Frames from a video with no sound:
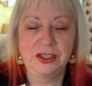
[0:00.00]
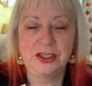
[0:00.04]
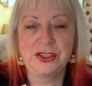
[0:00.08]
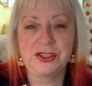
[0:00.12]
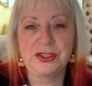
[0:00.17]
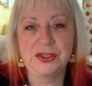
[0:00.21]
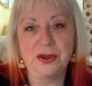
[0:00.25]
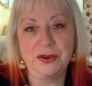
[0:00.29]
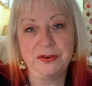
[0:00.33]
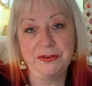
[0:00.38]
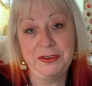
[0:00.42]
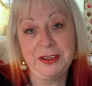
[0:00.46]

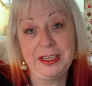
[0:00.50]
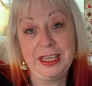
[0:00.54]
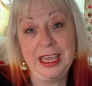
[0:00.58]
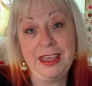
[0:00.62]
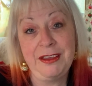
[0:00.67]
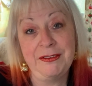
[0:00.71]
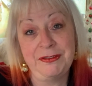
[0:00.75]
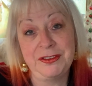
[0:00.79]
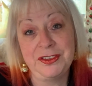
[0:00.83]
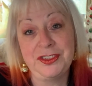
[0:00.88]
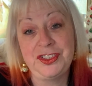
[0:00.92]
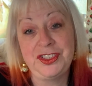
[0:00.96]
So
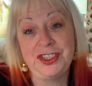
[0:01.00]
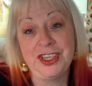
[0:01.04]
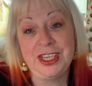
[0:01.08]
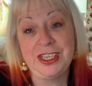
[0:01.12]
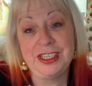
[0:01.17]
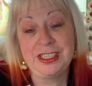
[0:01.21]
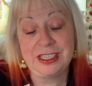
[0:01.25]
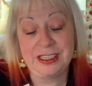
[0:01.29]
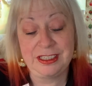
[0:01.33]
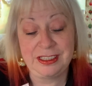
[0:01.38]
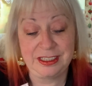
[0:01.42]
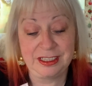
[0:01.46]
forgive as
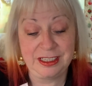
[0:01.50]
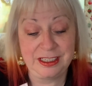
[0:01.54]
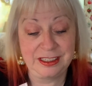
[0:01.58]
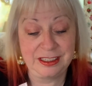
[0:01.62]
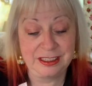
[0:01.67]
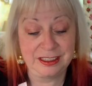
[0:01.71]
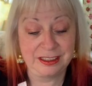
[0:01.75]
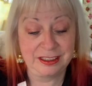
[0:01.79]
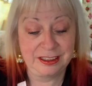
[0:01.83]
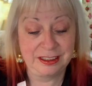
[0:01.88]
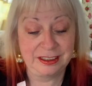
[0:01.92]
Jesus did,